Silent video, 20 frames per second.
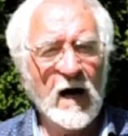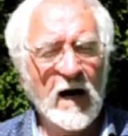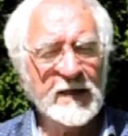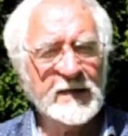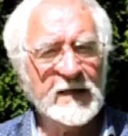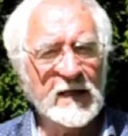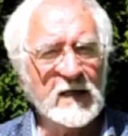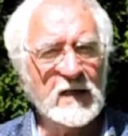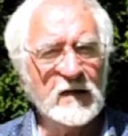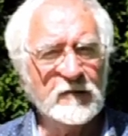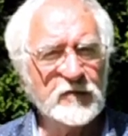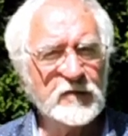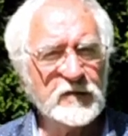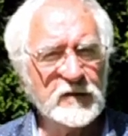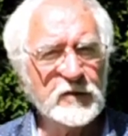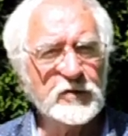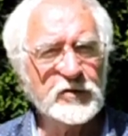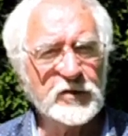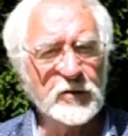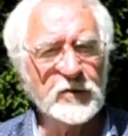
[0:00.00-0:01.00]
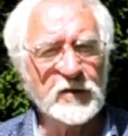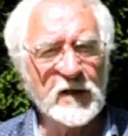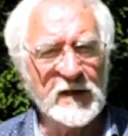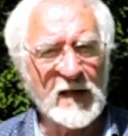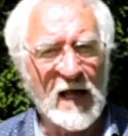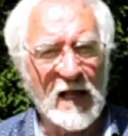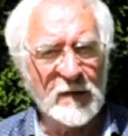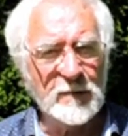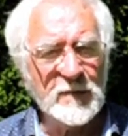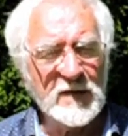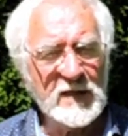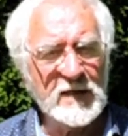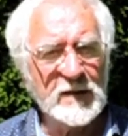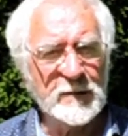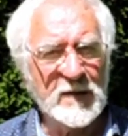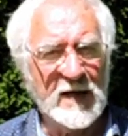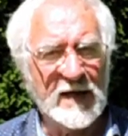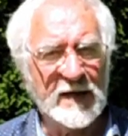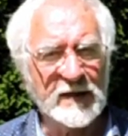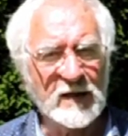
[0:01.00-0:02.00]
I think if you shoot an
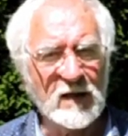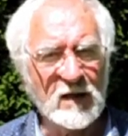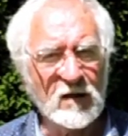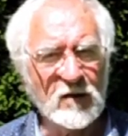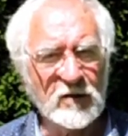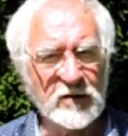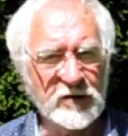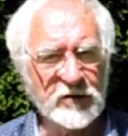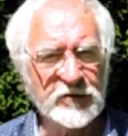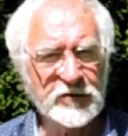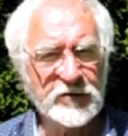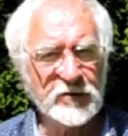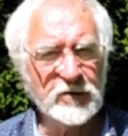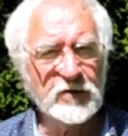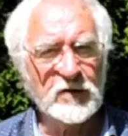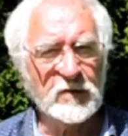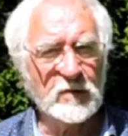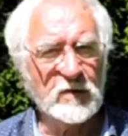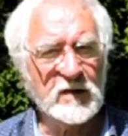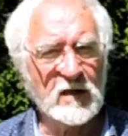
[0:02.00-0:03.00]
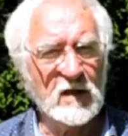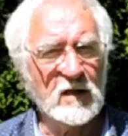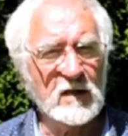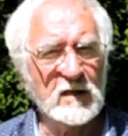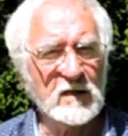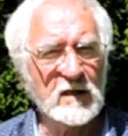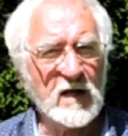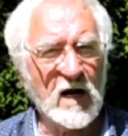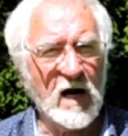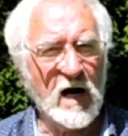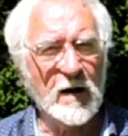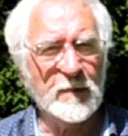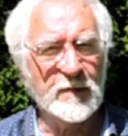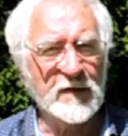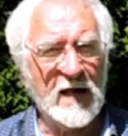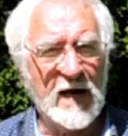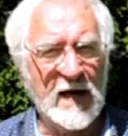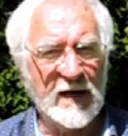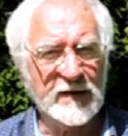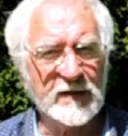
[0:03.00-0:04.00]
aluminium handle or you shoot what you call a
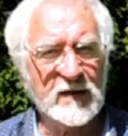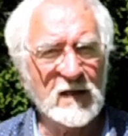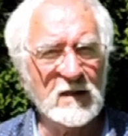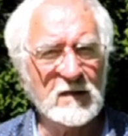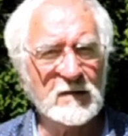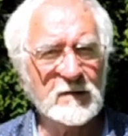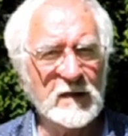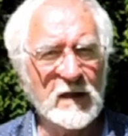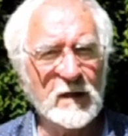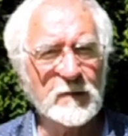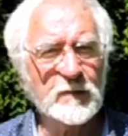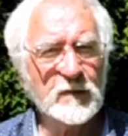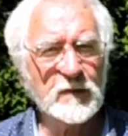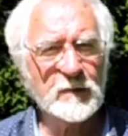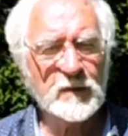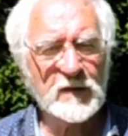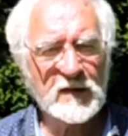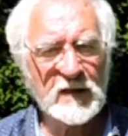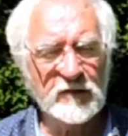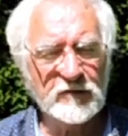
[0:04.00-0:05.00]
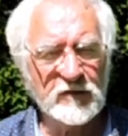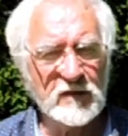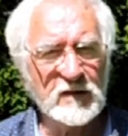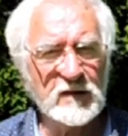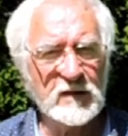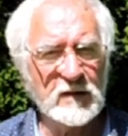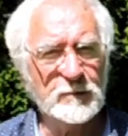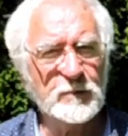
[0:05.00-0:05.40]
carbon handle, you know,